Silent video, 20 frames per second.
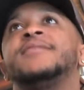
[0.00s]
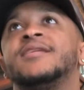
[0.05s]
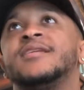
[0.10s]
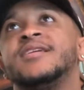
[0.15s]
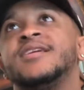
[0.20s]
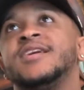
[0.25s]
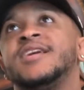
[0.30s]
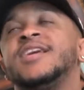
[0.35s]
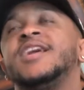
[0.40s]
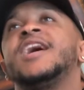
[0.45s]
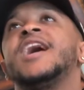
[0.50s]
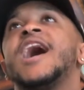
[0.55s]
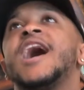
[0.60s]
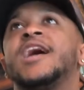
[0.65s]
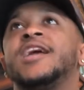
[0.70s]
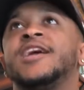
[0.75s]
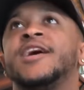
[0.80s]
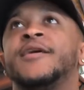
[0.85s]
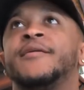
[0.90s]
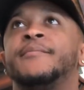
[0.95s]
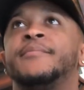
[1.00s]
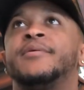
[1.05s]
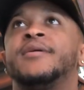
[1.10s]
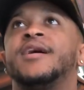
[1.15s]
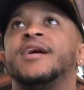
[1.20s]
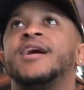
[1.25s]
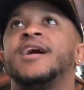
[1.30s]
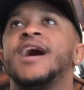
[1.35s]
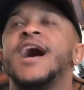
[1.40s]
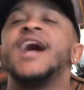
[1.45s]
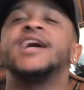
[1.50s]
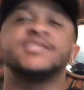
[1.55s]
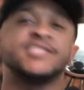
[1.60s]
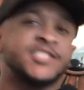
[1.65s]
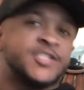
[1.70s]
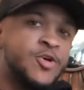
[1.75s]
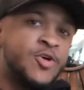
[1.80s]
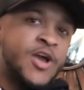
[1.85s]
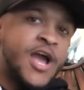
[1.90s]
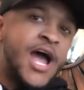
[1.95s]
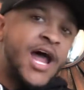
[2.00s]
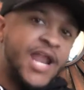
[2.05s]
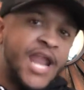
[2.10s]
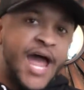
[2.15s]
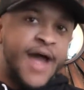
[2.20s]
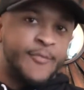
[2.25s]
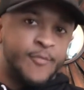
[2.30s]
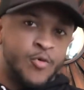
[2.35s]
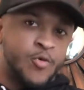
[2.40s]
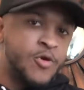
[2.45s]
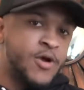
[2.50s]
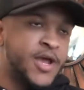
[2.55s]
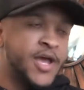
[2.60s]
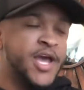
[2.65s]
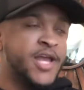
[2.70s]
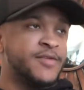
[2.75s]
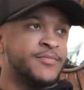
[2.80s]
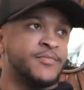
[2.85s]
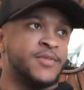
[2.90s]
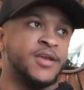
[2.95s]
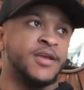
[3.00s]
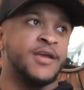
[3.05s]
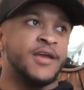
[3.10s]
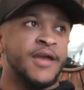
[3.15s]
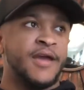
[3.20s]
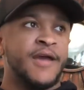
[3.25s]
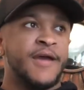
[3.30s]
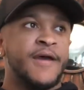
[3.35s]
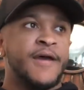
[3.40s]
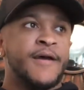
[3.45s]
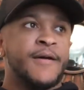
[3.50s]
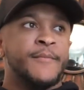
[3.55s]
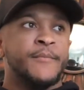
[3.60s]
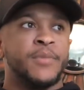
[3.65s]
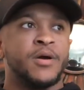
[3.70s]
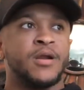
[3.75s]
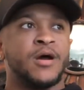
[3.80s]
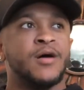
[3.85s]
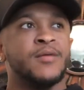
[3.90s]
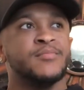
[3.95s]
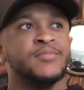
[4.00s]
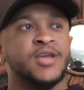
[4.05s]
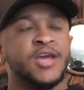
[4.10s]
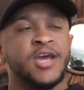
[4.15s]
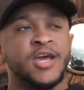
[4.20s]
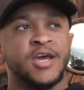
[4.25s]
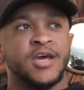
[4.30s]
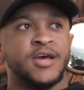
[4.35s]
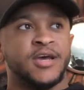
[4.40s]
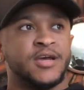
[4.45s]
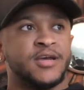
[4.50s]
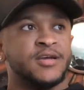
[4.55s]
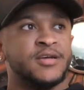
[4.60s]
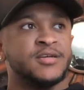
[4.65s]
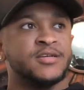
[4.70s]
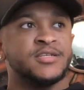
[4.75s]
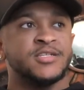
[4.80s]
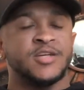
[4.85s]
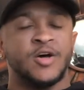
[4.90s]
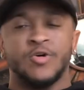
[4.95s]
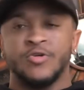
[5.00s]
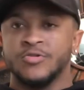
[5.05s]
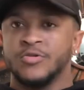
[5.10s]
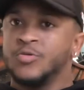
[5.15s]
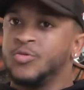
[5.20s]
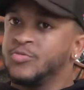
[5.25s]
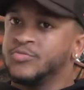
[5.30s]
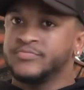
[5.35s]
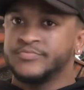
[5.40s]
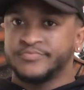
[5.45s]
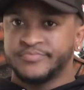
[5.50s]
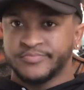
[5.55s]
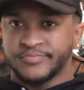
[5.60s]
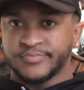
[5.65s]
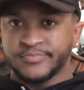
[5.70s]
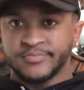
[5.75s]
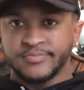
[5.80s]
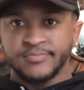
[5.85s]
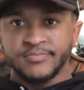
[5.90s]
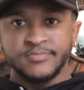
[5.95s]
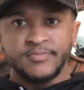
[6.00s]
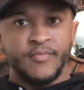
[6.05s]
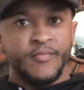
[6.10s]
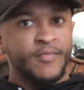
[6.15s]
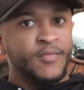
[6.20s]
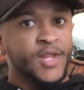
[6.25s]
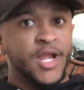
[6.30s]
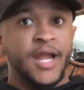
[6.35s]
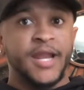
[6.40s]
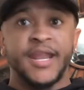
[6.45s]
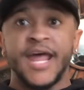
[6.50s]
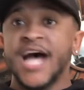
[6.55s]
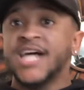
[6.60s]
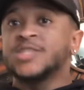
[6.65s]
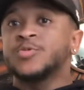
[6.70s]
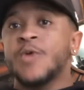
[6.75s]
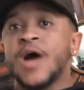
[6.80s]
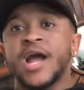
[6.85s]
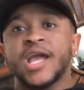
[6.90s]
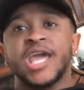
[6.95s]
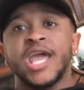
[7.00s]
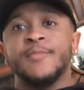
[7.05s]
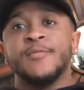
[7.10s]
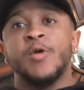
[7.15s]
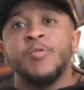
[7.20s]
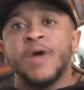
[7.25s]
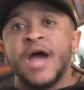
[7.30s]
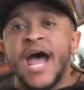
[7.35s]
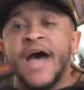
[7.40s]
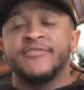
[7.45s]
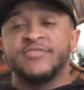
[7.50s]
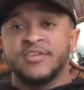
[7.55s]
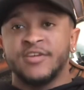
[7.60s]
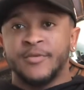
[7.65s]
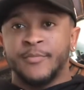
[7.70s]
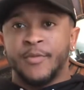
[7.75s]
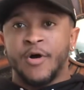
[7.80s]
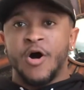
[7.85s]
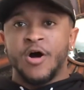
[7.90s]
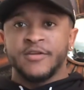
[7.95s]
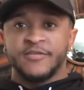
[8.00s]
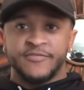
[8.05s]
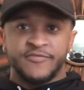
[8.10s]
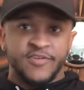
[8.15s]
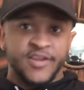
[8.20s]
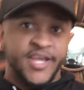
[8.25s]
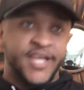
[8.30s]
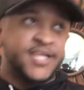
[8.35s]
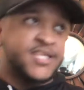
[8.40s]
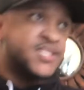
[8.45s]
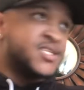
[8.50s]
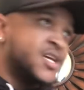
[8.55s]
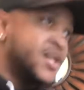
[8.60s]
Yeah, I am, but I still got a lot more ahead of me. But yeah. So that's why I came up with After the Ball Deflates